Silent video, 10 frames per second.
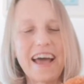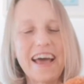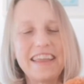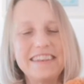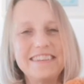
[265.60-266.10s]

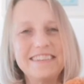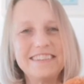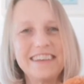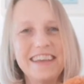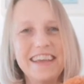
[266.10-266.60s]

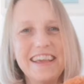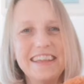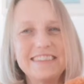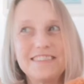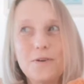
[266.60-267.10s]
And
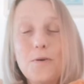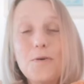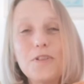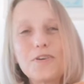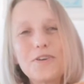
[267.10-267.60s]
it's
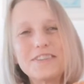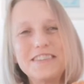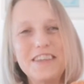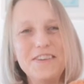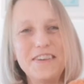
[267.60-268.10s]
all across
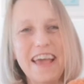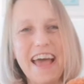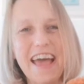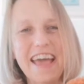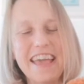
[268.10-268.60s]
the
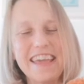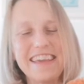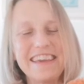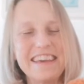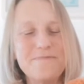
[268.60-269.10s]
UK.